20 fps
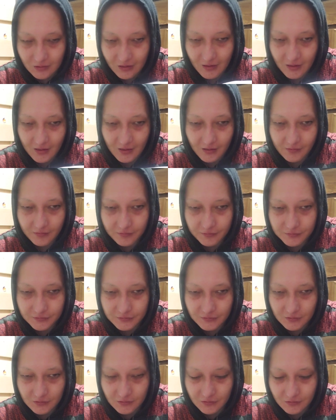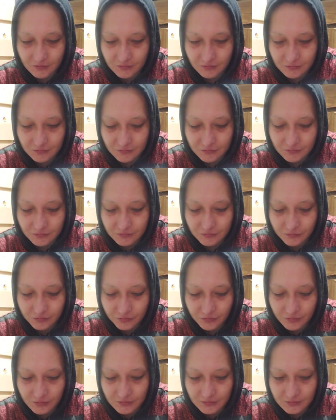half, so,
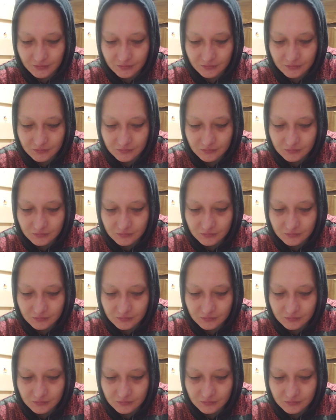one